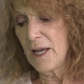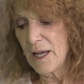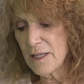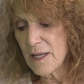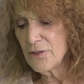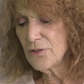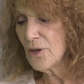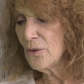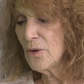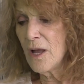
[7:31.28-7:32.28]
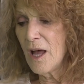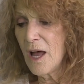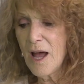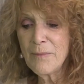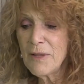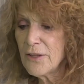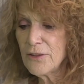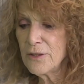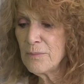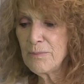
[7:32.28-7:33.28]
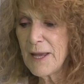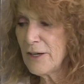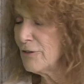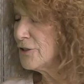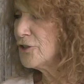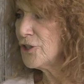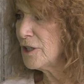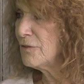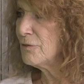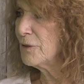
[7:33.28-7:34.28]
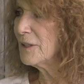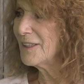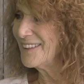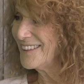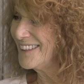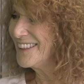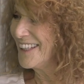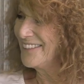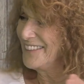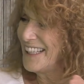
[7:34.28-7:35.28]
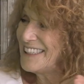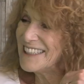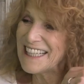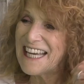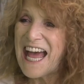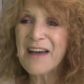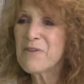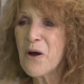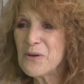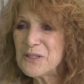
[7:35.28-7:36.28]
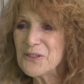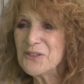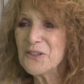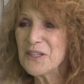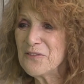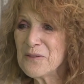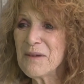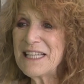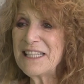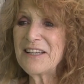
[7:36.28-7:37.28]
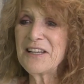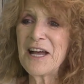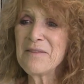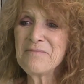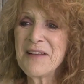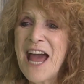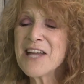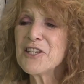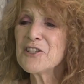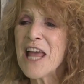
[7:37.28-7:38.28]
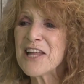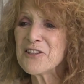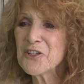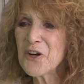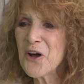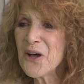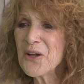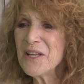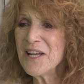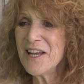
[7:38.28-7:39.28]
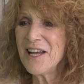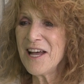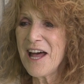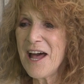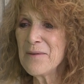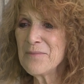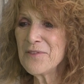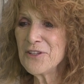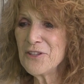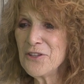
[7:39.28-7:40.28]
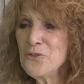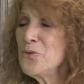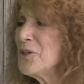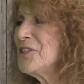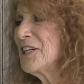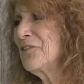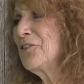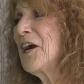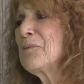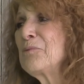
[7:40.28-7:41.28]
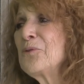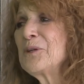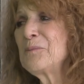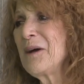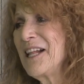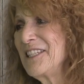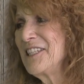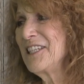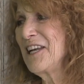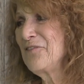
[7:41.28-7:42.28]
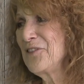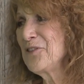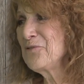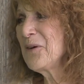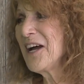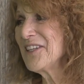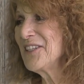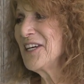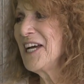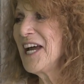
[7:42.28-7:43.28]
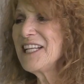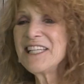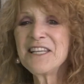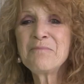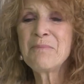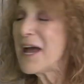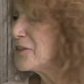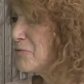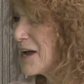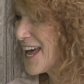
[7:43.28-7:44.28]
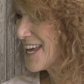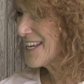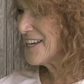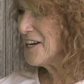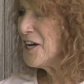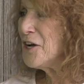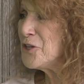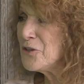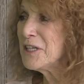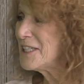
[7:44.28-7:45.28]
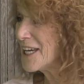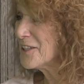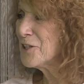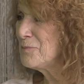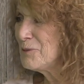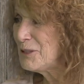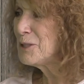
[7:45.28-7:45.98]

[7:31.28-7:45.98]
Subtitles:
And so I'm like the beggar in chief, really. You know, it's like I'm always looking for money. I just had to call Norsec for our porta potties today for the run. And I said, by the way, you could take a community